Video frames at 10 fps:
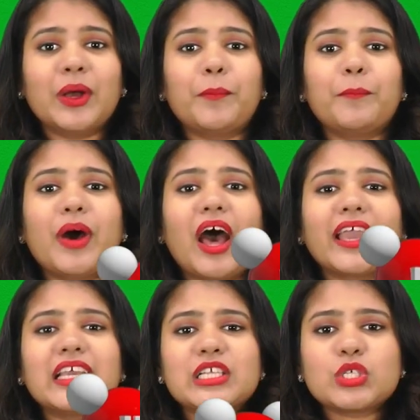
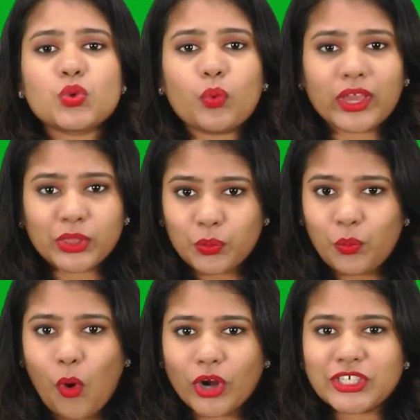combines with
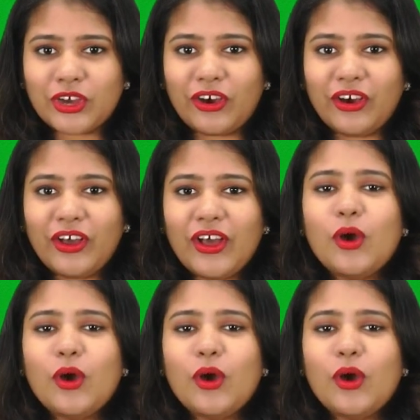water